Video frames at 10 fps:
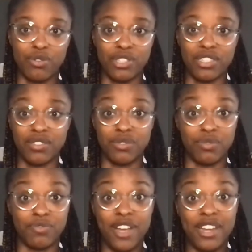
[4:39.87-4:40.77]
these
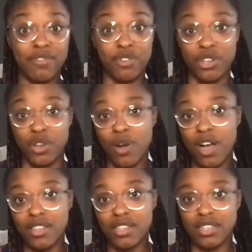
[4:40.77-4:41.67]
fighting for
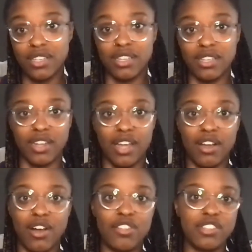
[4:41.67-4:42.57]
equality and like
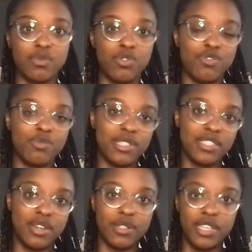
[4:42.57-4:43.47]
all these movements
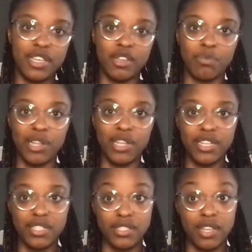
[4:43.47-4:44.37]
that are taking
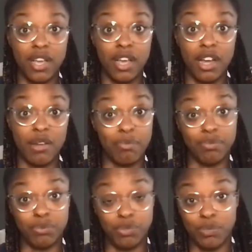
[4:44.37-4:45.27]
place
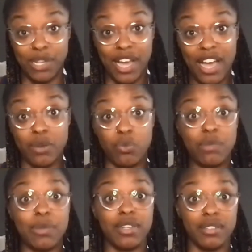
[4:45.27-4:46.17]
behind
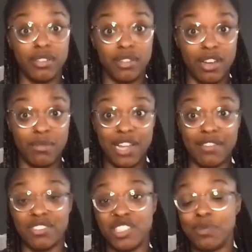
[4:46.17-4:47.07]
women. I'm not
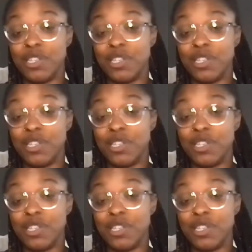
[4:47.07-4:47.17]
even speaking